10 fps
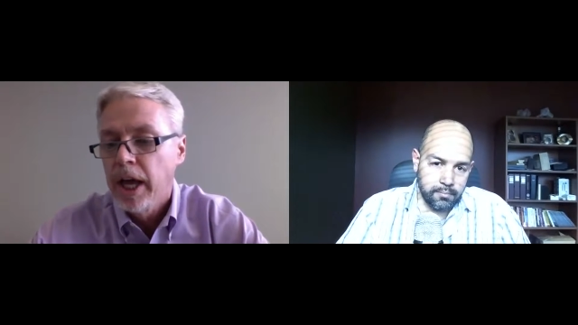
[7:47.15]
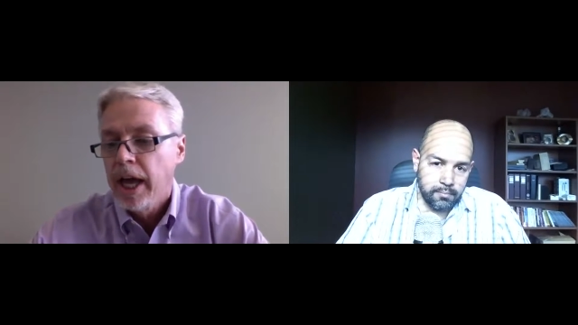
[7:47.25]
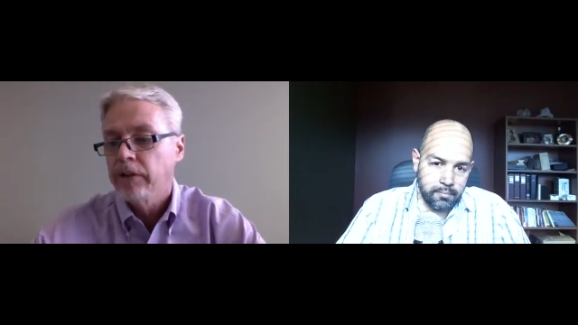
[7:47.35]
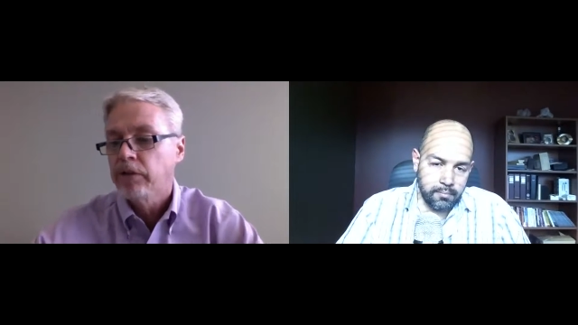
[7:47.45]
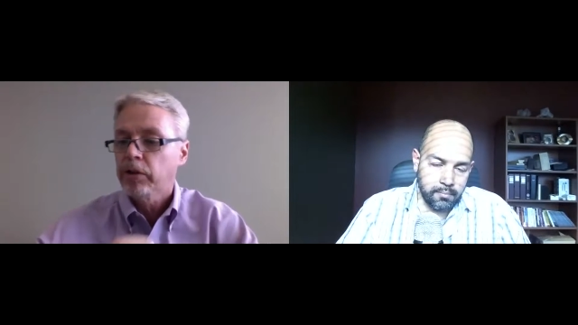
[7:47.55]

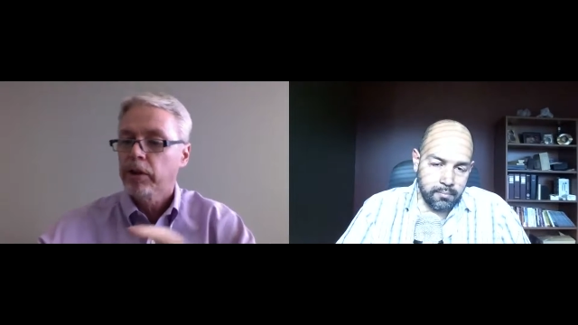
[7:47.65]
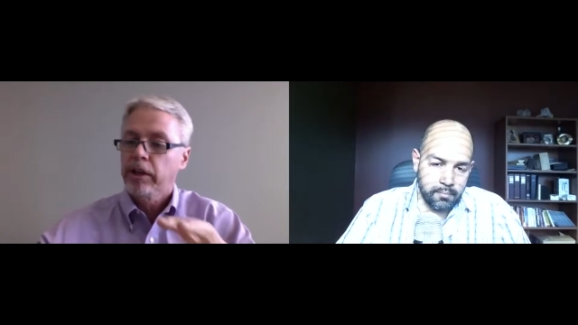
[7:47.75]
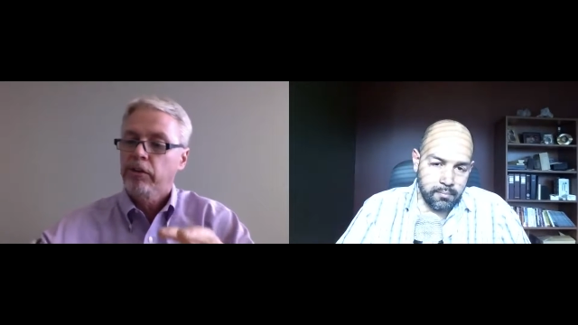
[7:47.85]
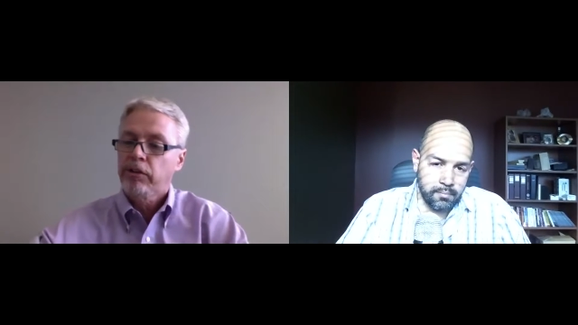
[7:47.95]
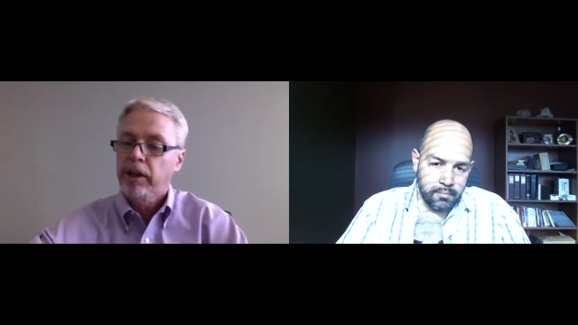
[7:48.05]
Speaker 1: And so
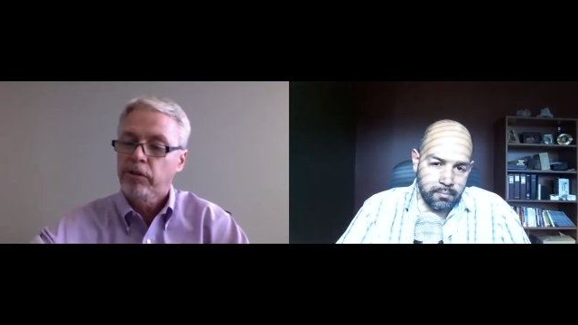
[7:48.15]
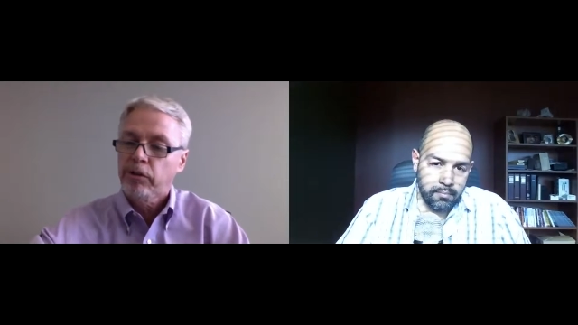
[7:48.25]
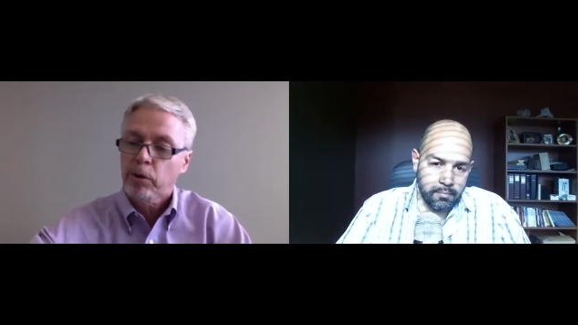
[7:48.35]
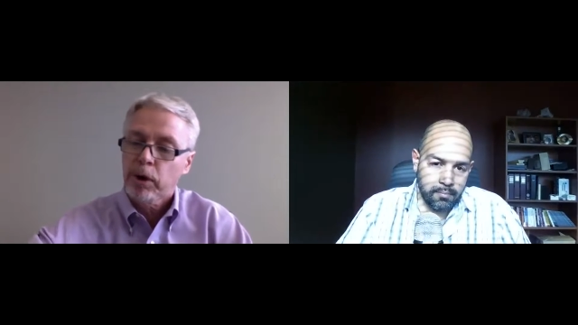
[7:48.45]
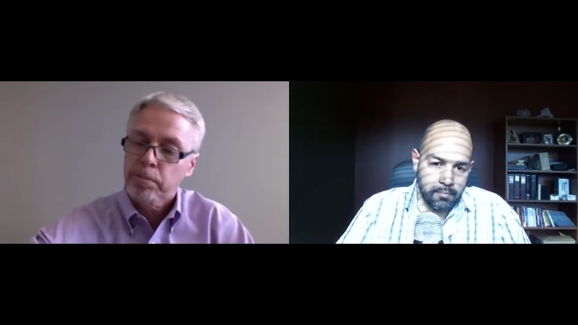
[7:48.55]
it's, it's
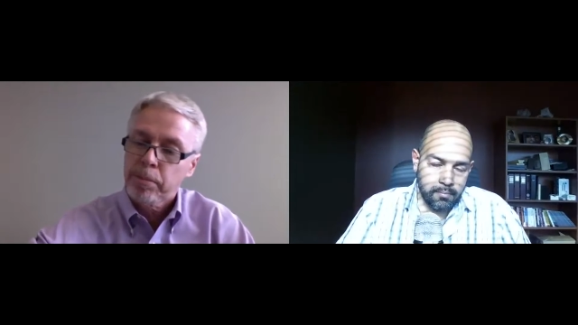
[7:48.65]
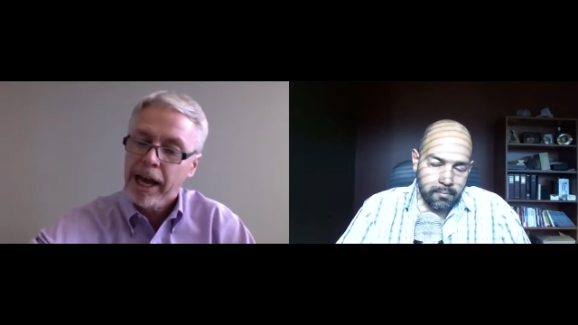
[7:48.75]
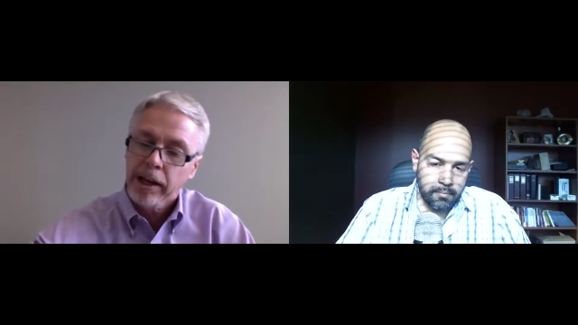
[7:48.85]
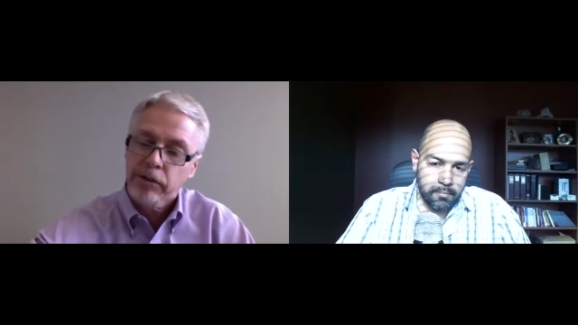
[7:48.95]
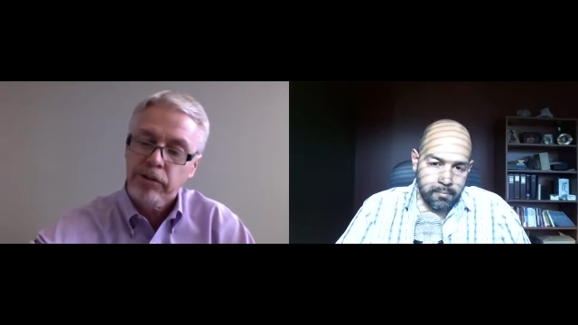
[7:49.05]
sort of
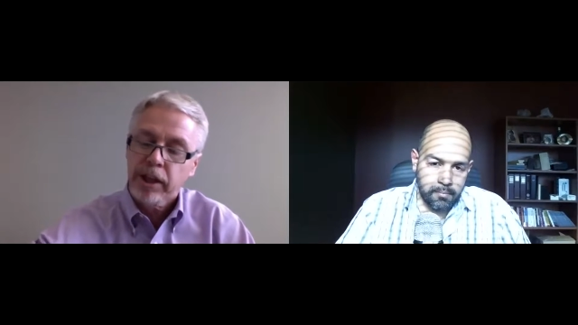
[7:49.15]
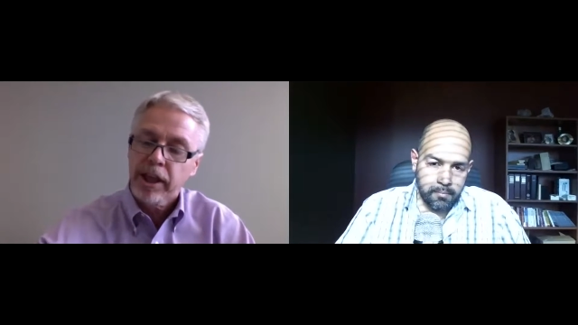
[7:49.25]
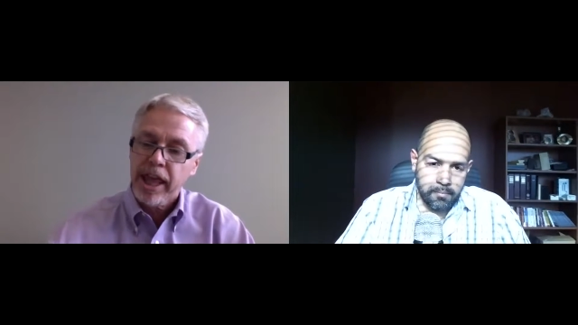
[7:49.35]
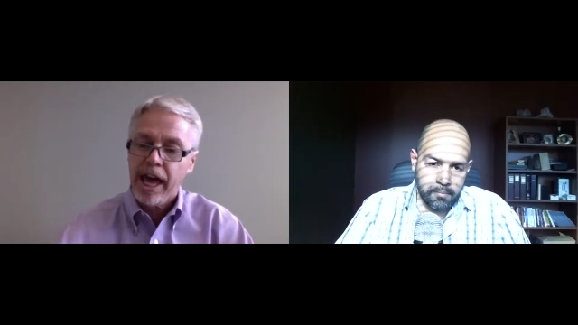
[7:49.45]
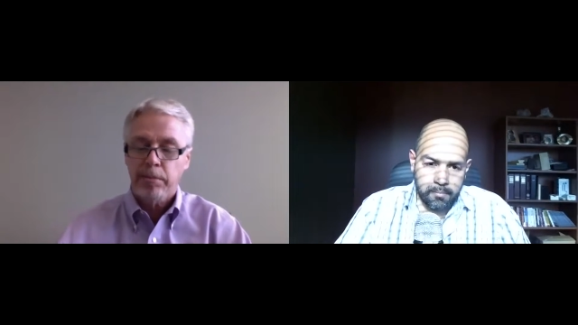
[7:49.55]
balancing
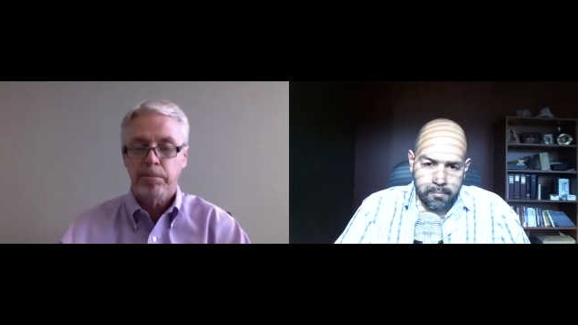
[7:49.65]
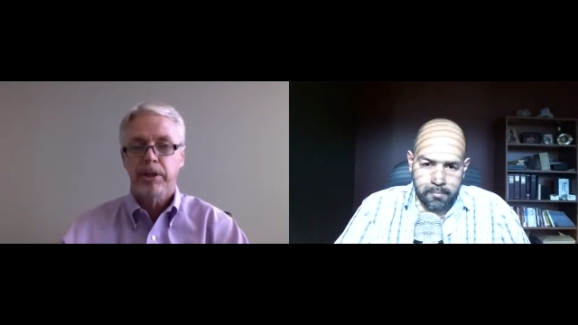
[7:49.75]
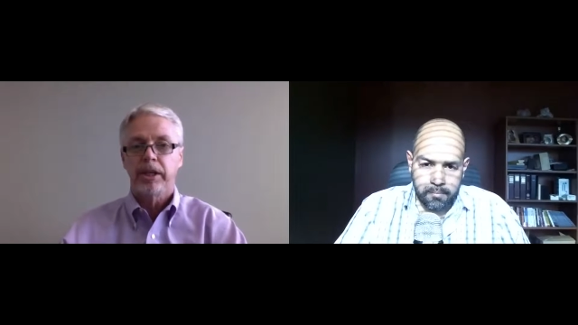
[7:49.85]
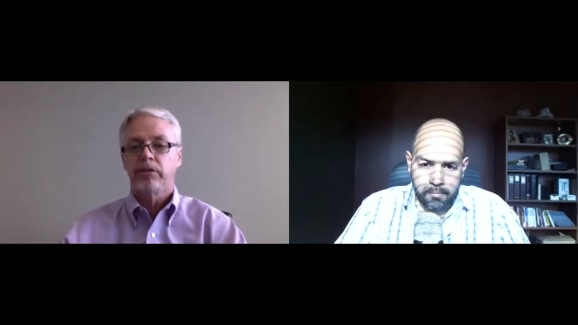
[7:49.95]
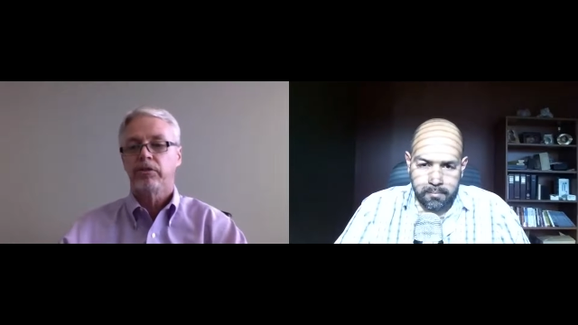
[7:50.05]
that
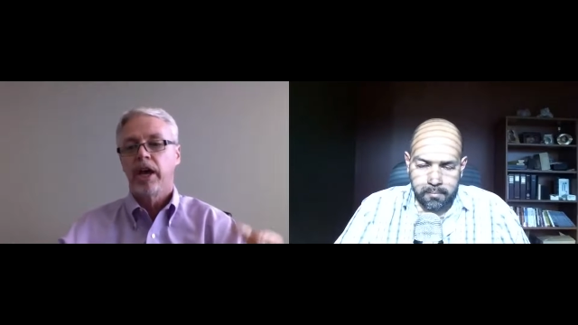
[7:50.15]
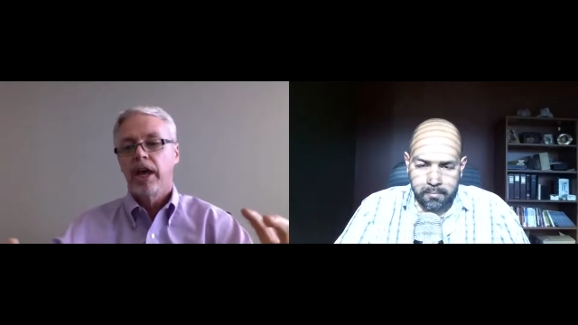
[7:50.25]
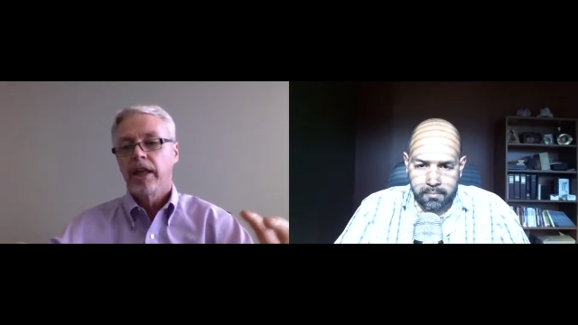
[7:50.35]
piece